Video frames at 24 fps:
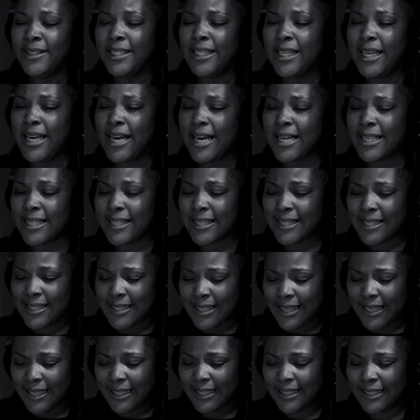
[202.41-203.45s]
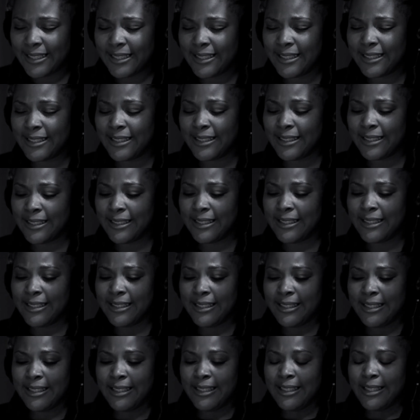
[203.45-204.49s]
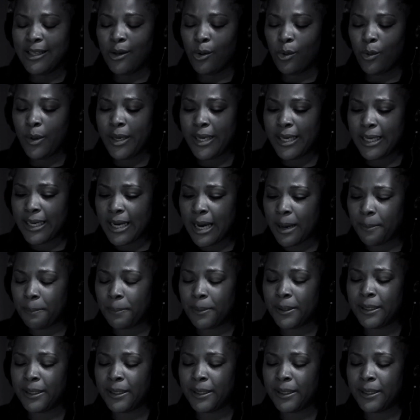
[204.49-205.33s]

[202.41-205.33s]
Yes. We get up,